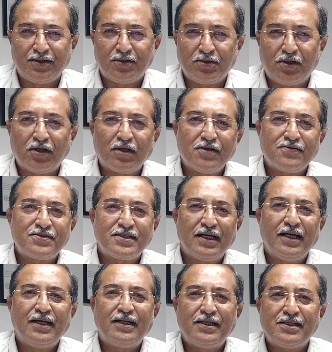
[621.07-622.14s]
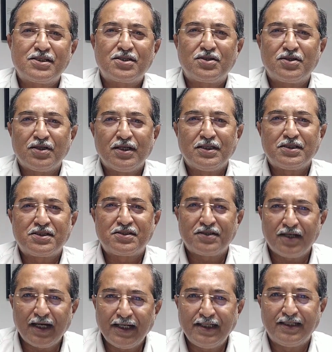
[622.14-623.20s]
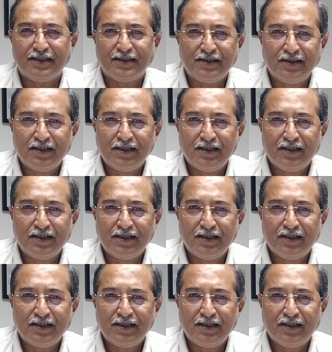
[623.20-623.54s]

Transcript: lot of scientists tried